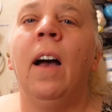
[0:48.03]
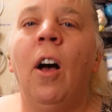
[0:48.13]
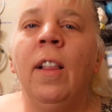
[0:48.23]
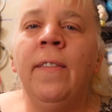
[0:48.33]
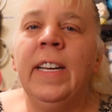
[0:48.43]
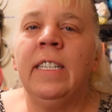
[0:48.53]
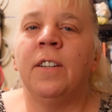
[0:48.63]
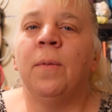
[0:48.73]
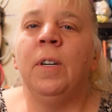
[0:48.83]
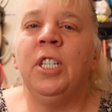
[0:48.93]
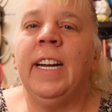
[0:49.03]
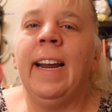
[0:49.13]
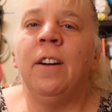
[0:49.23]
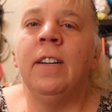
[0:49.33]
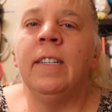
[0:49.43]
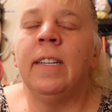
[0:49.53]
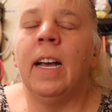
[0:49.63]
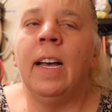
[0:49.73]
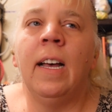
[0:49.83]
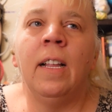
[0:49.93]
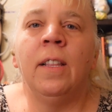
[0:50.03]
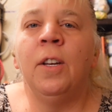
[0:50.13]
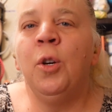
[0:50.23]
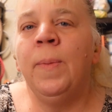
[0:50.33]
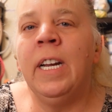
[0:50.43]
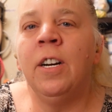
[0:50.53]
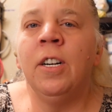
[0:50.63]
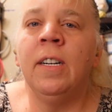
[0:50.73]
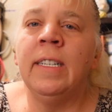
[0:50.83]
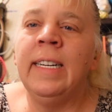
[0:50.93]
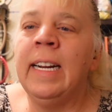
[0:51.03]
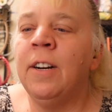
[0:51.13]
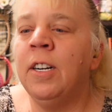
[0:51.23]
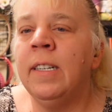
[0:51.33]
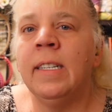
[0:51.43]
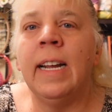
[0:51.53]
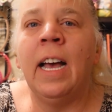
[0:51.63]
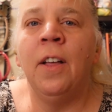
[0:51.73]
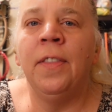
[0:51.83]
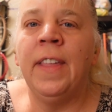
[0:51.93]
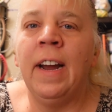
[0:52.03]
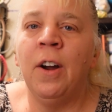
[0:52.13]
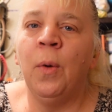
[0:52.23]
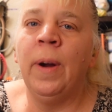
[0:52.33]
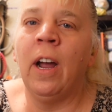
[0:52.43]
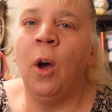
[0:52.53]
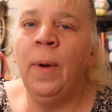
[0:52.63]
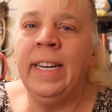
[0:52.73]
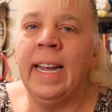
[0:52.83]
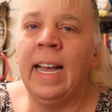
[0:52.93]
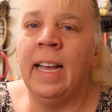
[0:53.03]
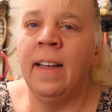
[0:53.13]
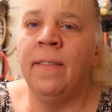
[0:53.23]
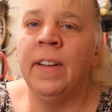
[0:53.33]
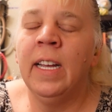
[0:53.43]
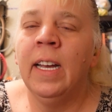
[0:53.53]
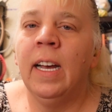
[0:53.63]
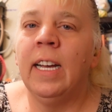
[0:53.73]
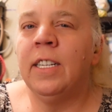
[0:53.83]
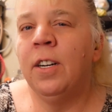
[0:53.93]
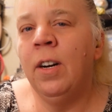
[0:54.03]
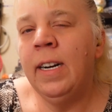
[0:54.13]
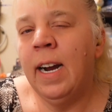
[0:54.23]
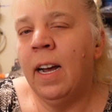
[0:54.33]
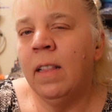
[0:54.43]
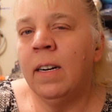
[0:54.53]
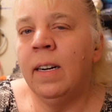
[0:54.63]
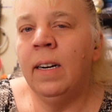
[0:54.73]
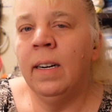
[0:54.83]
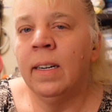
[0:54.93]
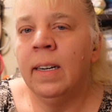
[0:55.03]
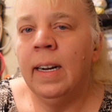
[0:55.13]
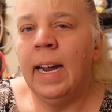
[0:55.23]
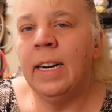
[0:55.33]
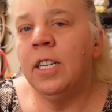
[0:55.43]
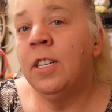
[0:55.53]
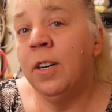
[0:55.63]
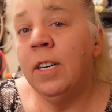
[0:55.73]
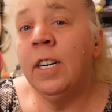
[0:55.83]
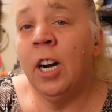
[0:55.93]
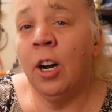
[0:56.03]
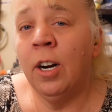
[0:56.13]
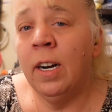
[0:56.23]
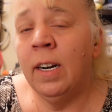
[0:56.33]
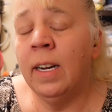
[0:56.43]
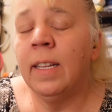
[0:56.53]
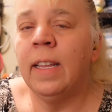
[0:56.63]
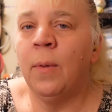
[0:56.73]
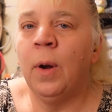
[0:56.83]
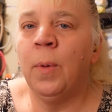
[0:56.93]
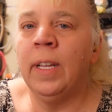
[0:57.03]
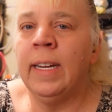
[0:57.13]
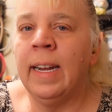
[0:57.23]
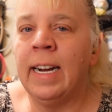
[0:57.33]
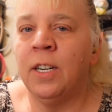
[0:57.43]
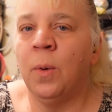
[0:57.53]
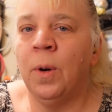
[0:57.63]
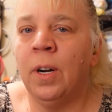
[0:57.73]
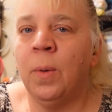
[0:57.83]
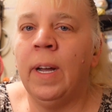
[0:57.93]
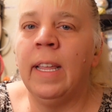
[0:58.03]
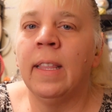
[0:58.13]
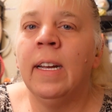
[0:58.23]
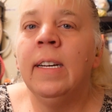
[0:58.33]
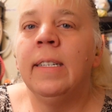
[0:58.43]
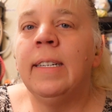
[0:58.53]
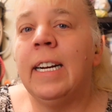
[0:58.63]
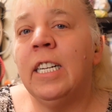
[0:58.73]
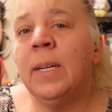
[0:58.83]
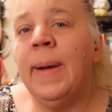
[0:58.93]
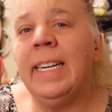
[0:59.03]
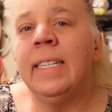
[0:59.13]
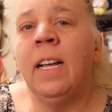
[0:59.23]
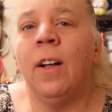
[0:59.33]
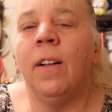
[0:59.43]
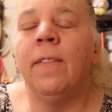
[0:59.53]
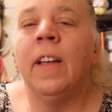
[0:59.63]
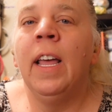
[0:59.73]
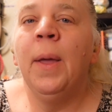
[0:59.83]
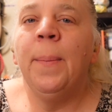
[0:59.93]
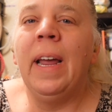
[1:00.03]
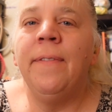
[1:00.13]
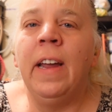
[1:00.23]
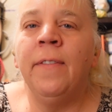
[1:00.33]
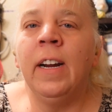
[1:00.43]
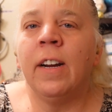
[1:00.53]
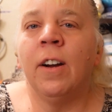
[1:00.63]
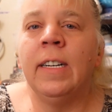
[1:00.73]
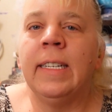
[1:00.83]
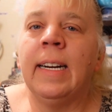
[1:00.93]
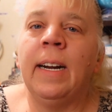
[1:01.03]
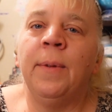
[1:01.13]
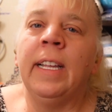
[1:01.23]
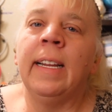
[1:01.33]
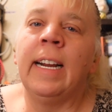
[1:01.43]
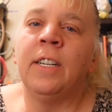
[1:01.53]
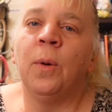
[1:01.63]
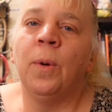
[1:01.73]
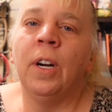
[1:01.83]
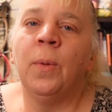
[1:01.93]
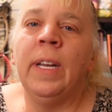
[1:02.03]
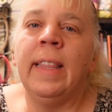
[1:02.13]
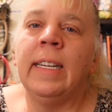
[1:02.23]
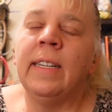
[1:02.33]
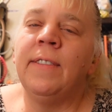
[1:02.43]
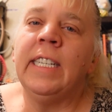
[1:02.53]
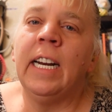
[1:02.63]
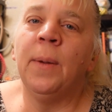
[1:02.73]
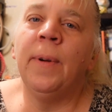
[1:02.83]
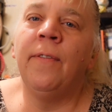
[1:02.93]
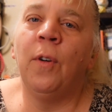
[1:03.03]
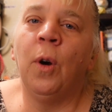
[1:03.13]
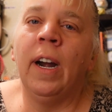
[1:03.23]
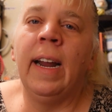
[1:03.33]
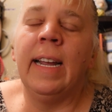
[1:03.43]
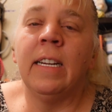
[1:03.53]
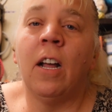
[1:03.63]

all of us crocheters, loom knitters out there, we always have a certain color and a certain yarn that we really like to work with, such as myself. My favorite yarns that I really like to work with, as I've stated before, is